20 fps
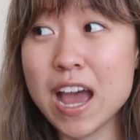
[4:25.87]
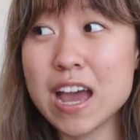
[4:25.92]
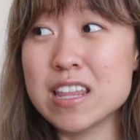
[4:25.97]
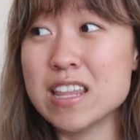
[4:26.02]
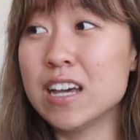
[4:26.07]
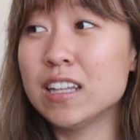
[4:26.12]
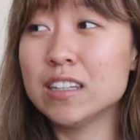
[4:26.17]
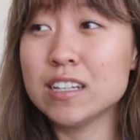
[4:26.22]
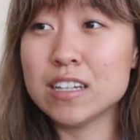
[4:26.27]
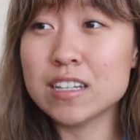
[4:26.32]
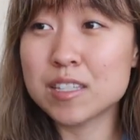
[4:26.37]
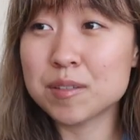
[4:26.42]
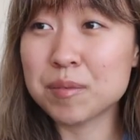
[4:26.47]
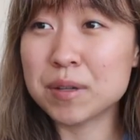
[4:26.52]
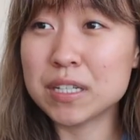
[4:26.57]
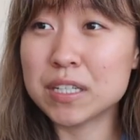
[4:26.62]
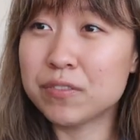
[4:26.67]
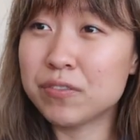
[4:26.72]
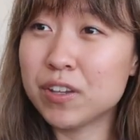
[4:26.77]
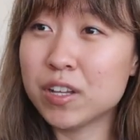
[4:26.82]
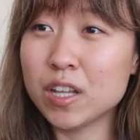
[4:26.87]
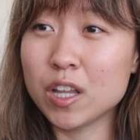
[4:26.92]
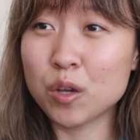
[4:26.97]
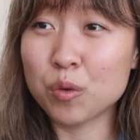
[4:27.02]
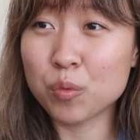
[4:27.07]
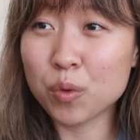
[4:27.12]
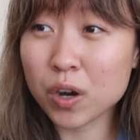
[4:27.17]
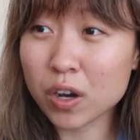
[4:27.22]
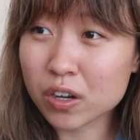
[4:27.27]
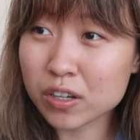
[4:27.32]
and that leads me to
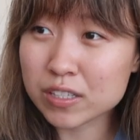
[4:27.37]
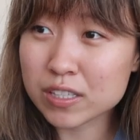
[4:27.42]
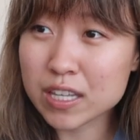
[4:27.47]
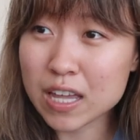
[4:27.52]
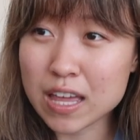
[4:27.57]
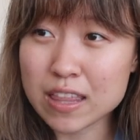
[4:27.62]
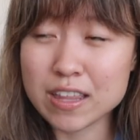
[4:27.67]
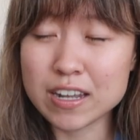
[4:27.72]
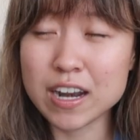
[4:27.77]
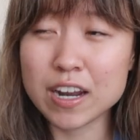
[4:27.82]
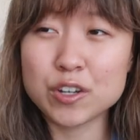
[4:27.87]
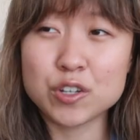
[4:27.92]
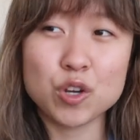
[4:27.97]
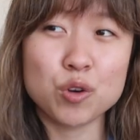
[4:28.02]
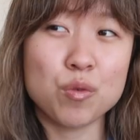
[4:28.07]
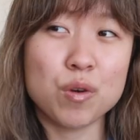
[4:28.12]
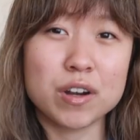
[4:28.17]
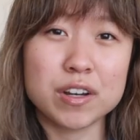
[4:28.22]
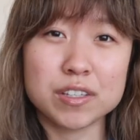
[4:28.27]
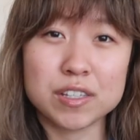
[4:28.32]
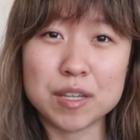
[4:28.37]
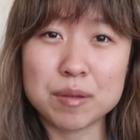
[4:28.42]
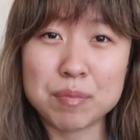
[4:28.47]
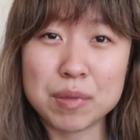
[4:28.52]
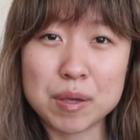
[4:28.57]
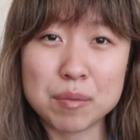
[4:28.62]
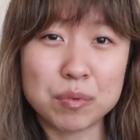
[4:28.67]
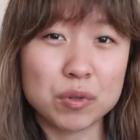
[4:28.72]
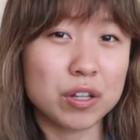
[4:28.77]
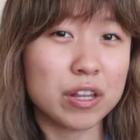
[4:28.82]
feeling worse, and then I don't want to see
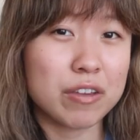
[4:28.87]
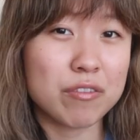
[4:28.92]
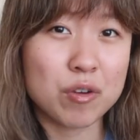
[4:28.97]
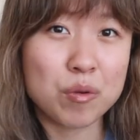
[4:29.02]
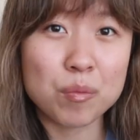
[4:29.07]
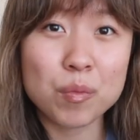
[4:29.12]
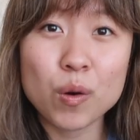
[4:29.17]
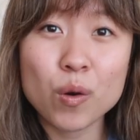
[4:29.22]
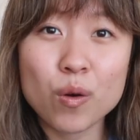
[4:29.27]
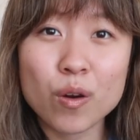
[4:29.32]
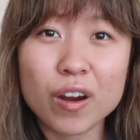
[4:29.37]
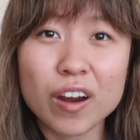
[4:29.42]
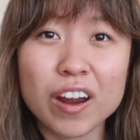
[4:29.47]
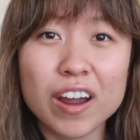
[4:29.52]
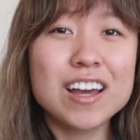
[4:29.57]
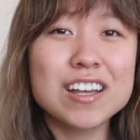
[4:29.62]
people even more.